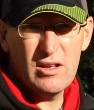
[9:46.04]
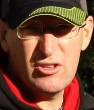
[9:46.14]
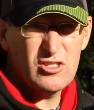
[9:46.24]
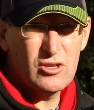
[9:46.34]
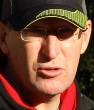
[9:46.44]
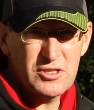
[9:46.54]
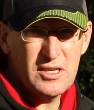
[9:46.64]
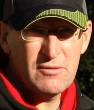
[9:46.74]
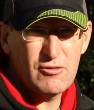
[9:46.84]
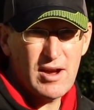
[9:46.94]
just a
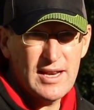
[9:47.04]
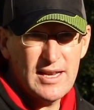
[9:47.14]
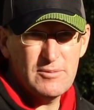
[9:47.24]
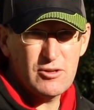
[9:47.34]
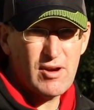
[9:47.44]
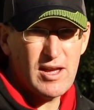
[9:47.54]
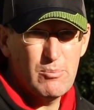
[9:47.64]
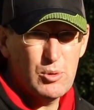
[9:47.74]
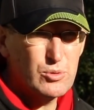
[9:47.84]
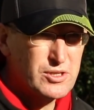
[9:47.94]
dusting of grey leam to create a
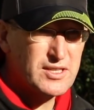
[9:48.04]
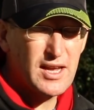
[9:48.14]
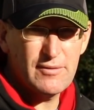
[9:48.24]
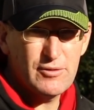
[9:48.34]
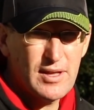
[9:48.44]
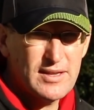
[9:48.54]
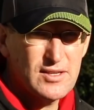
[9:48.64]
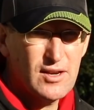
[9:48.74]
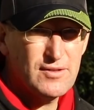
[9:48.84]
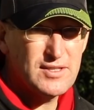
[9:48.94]
ball just to get it through that
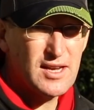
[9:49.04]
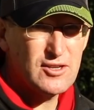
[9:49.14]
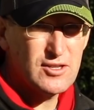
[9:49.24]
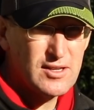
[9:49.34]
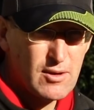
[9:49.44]
surface tension.